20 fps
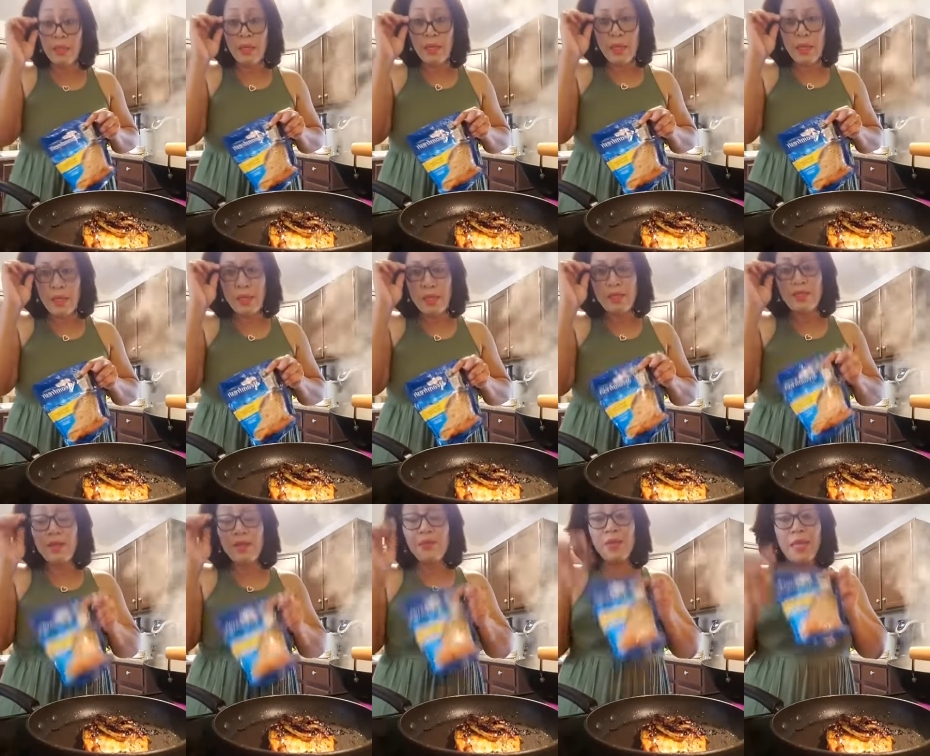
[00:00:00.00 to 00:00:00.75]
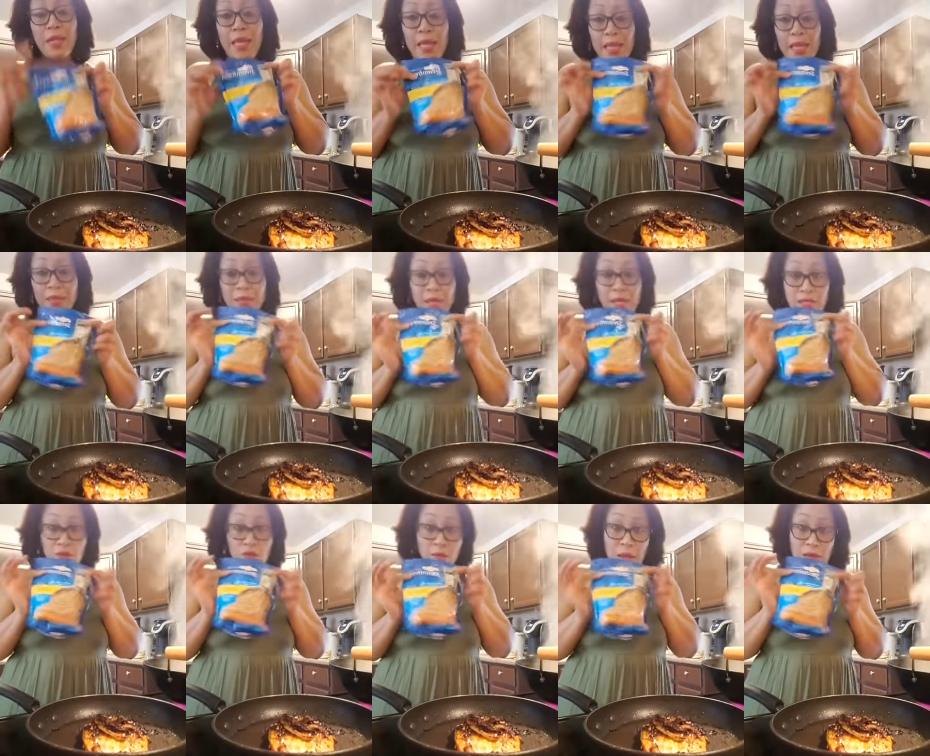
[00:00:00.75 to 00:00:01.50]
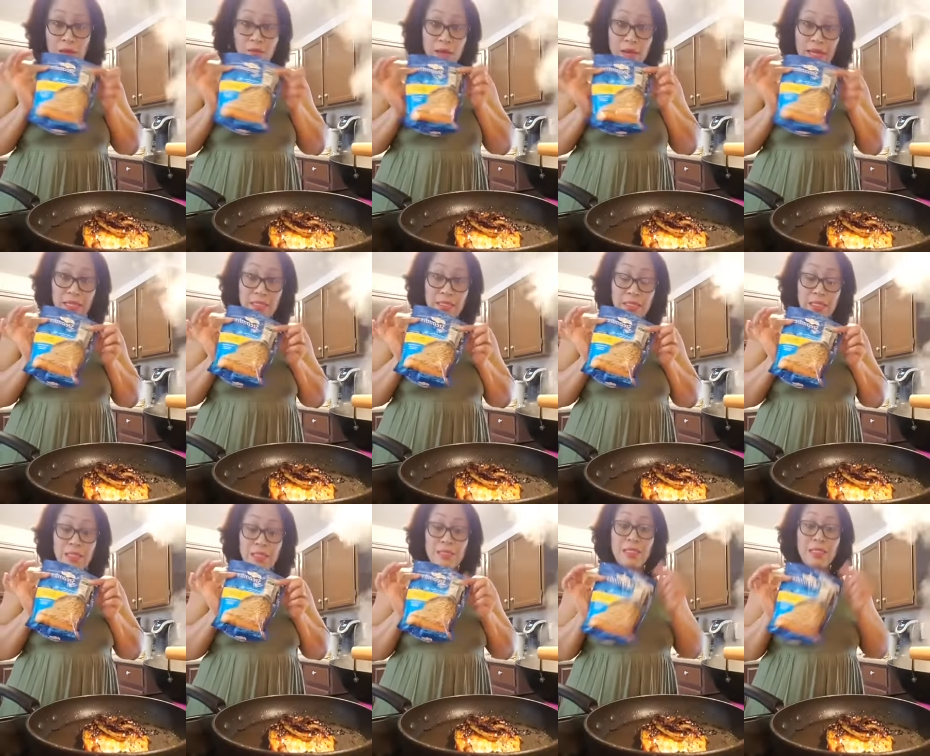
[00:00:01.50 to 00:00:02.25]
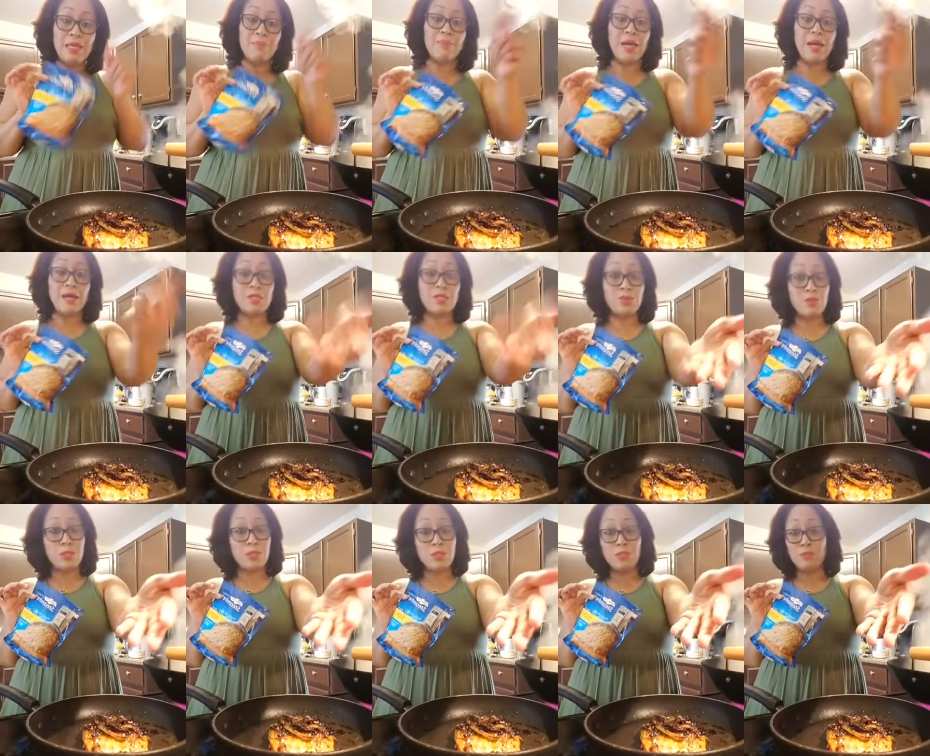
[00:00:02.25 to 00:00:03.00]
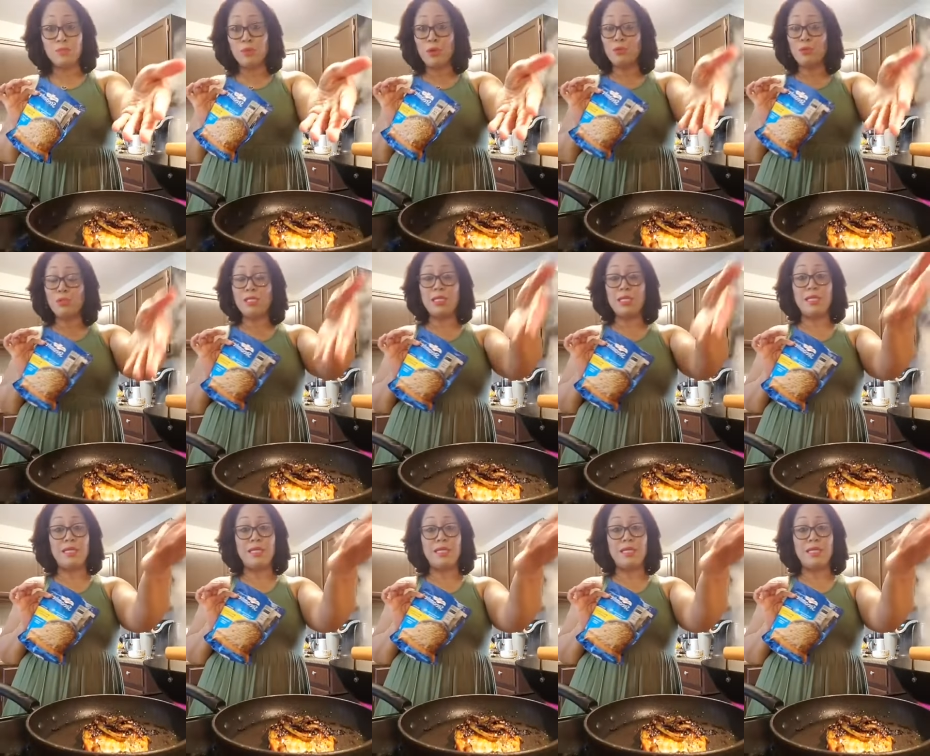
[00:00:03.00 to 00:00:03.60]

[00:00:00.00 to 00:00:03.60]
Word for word: And so I'm going to add that to my rice and get my sources of protein,